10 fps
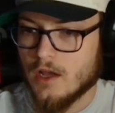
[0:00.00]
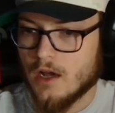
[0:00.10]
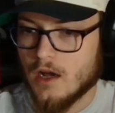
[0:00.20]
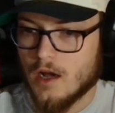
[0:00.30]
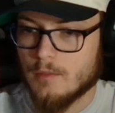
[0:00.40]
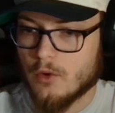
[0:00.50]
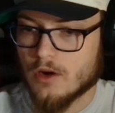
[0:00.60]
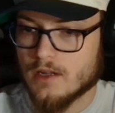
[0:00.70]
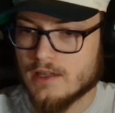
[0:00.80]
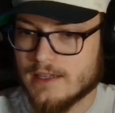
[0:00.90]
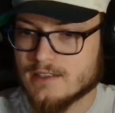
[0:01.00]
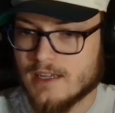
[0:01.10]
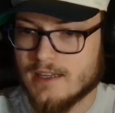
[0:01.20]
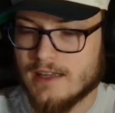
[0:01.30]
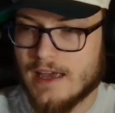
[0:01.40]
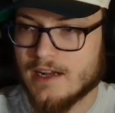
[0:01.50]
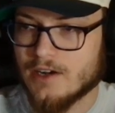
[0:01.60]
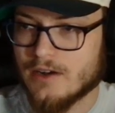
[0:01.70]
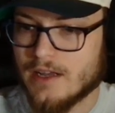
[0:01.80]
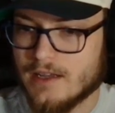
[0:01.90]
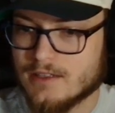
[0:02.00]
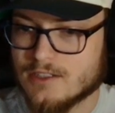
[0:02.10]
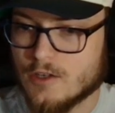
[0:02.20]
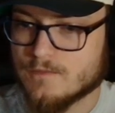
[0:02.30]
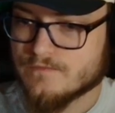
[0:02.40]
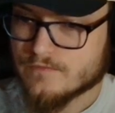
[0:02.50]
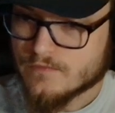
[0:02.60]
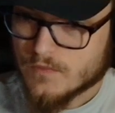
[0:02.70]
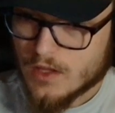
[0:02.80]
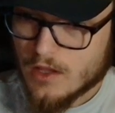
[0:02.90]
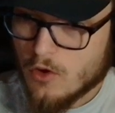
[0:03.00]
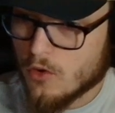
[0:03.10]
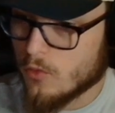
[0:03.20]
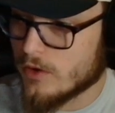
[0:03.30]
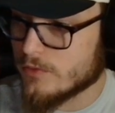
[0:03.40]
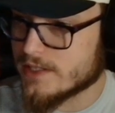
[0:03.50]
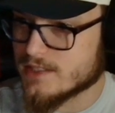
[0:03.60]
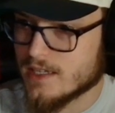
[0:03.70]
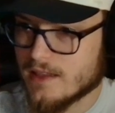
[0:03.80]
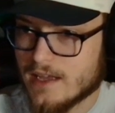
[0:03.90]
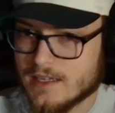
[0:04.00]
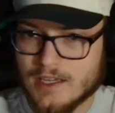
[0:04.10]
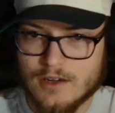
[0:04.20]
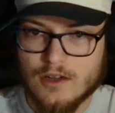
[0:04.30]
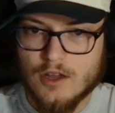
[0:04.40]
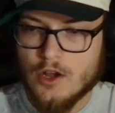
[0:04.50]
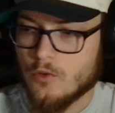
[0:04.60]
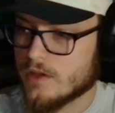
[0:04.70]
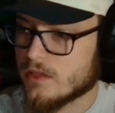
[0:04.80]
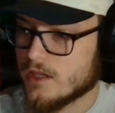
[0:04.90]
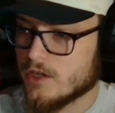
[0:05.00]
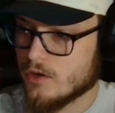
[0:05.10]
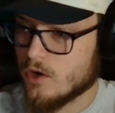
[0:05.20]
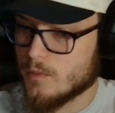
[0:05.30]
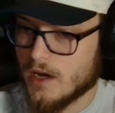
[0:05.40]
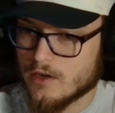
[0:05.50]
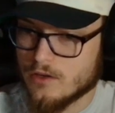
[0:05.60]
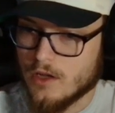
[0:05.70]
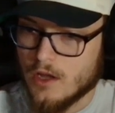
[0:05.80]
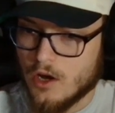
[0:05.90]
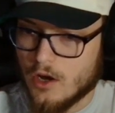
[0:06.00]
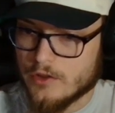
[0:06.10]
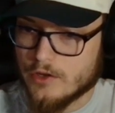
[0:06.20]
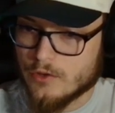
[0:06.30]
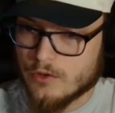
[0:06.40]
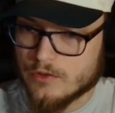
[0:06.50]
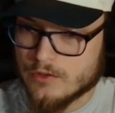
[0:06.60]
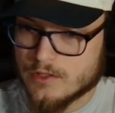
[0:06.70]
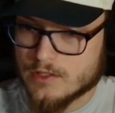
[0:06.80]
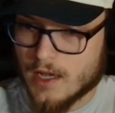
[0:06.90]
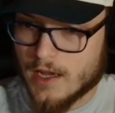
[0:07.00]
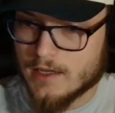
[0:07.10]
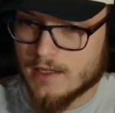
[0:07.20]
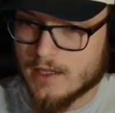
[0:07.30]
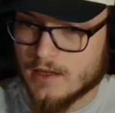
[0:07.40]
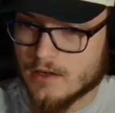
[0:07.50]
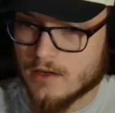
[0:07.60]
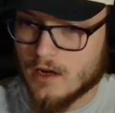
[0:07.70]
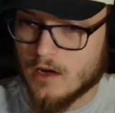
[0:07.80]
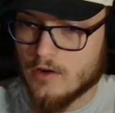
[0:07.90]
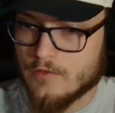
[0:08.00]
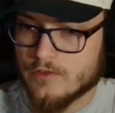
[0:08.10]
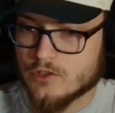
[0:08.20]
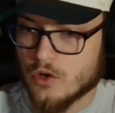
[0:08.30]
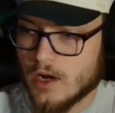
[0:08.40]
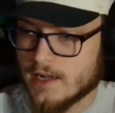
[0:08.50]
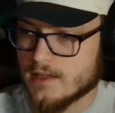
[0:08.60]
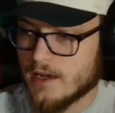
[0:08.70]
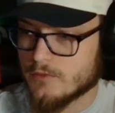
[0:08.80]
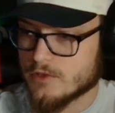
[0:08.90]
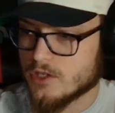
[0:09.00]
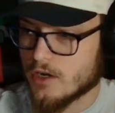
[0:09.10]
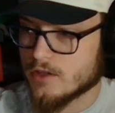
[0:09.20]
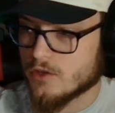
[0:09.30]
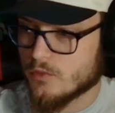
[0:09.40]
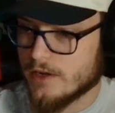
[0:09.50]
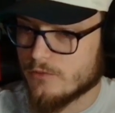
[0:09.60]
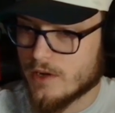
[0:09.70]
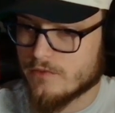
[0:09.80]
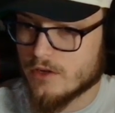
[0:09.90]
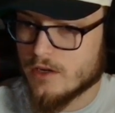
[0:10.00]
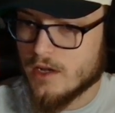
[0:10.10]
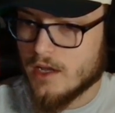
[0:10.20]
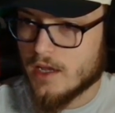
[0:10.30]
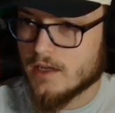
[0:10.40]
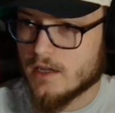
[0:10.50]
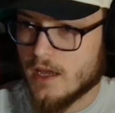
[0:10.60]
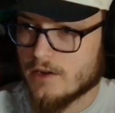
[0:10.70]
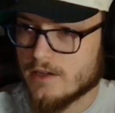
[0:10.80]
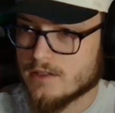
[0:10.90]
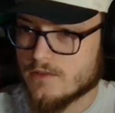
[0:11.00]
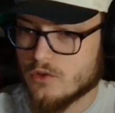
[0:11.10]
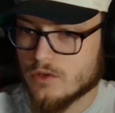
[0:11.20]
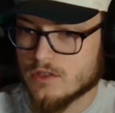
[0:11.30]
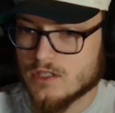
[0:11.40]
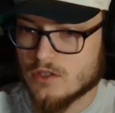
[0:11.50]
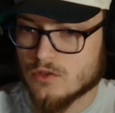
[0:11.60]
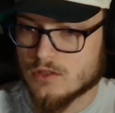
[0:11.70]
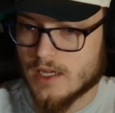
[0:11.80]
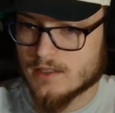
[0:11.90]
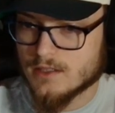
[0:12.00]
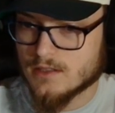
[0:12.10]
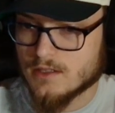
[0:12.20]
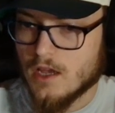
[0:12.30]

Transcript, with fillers: more or less, in that area. And so when we see that here with the Euro model, on the northern side here of the dry line, we're talking the Red River and areas of north central Texas.